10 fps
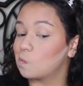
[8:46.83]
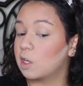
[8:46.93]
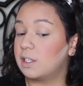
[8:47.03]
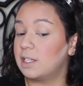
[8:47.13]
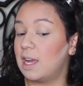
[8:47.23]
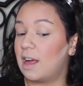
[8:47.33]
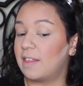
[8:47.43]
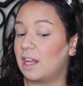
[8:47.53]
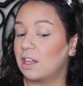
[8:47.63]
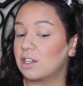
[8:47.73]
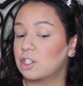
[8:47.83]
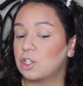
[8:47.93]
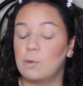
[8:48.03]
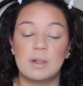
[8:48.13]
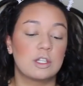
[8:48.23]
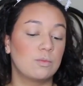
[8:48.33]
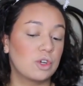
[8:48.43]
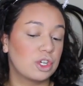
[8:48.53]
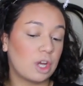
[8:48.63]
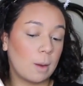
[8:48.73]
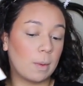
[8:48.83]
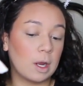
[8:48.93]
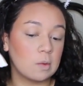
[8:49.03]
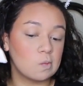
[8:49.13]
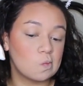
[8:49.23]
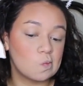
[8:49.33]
You see how that looks so much more sharper?